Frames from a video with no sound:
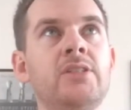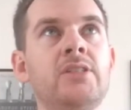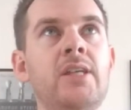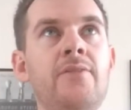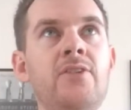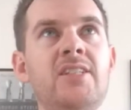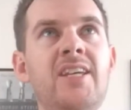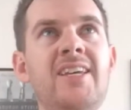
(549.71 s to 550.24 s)

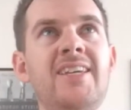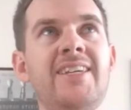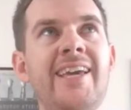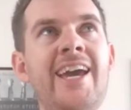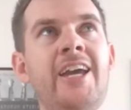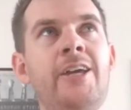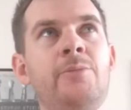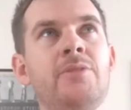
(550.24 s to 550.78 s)
17
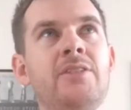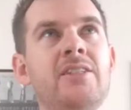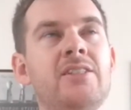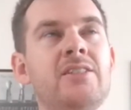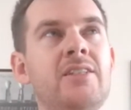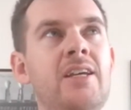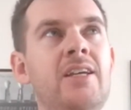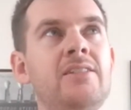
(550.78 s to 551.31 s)
games in the
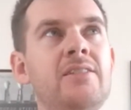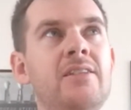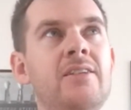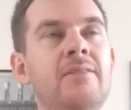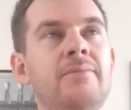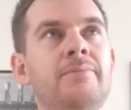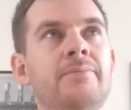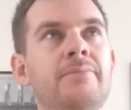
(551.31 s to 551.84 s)

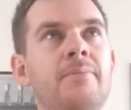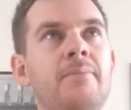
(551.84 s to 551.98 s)
season.